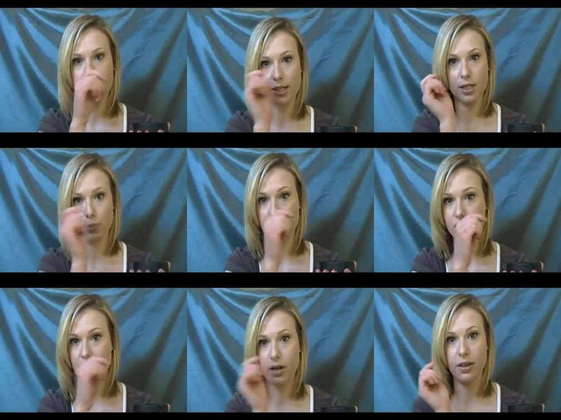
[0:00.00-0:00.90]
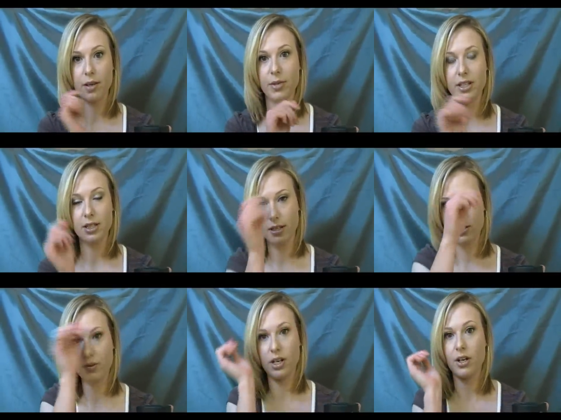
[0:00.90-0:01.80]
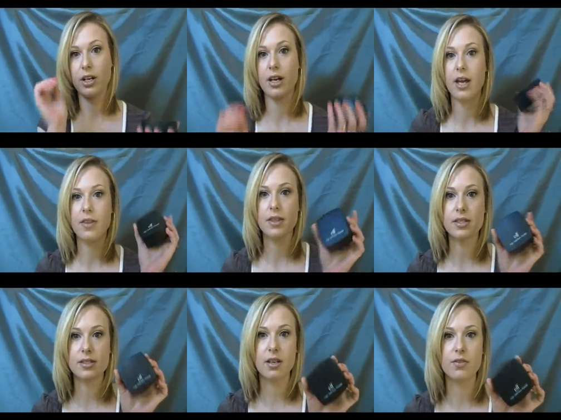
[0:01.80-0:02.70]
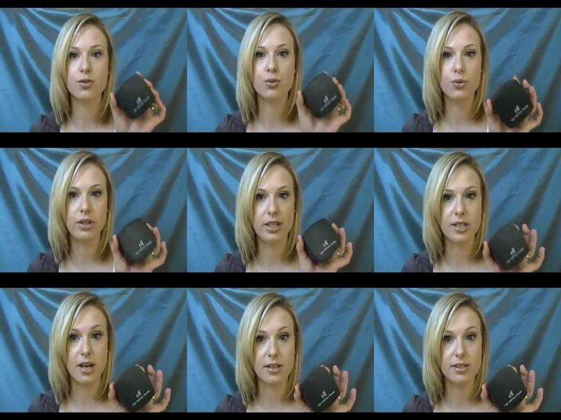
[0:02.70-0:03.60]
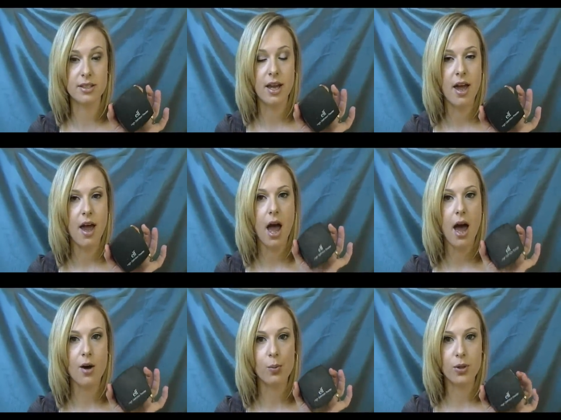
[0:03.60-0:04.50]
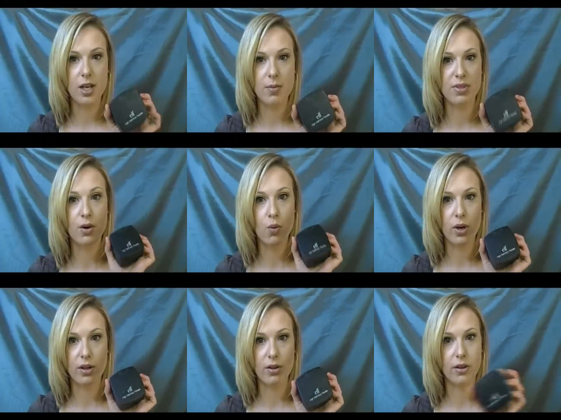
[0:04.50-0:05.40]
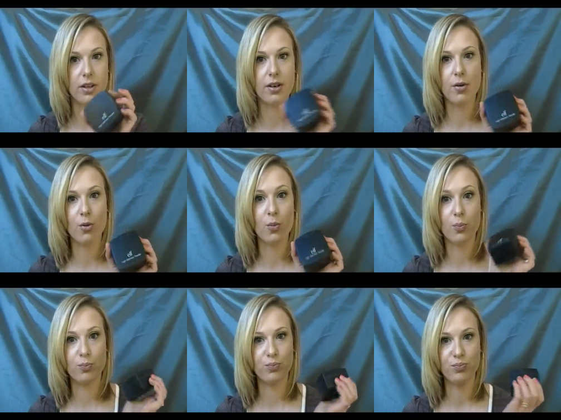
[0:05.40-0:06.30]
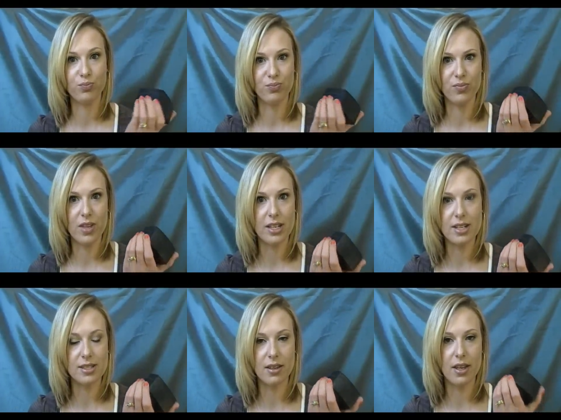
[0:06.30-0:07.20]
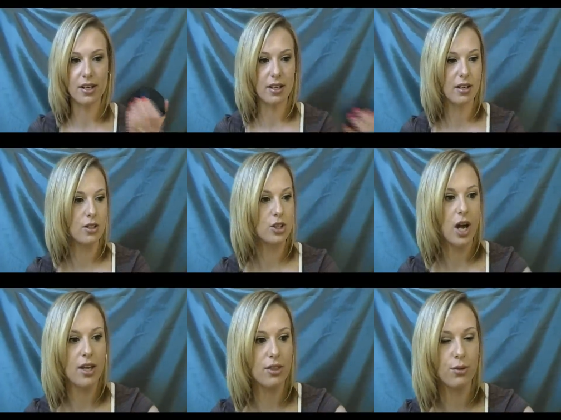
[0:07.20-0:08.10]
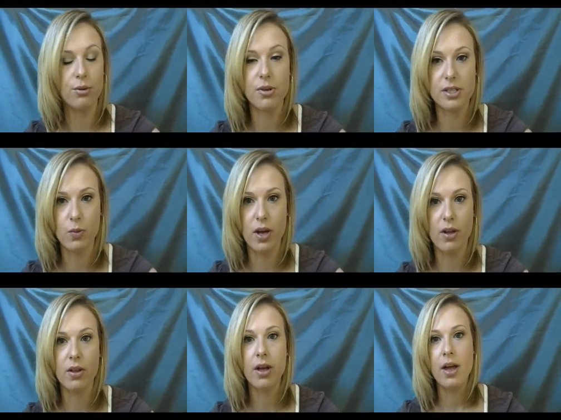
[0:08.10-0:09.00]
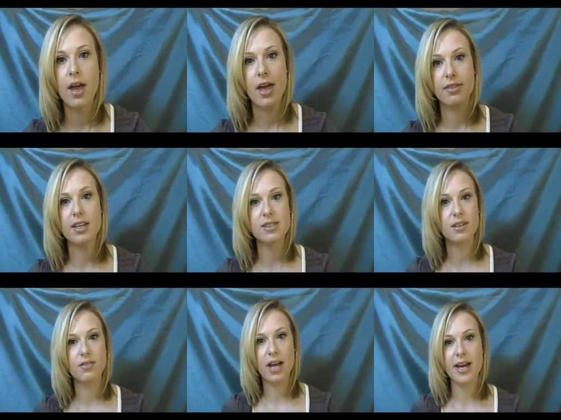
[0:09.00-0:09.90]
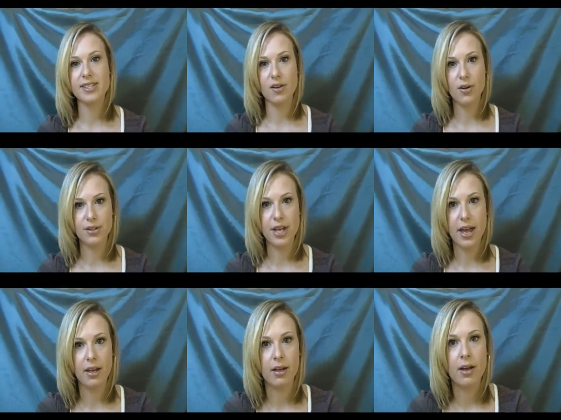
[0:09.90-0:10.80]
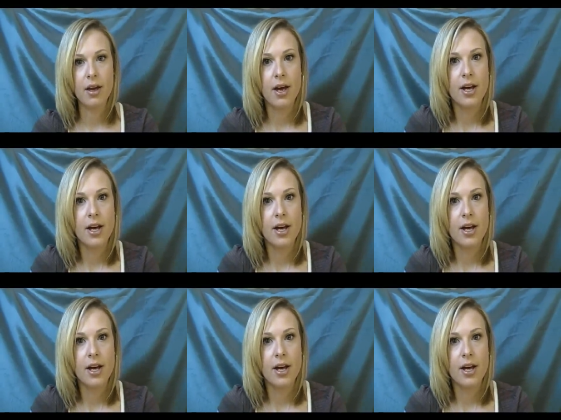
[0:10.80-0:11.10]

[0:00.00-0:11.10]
and just brush it on like my T-zone area, and this stuff truly does help keep the oil, you know, it doesn't let it shine through as well, and that stuff lasts all day.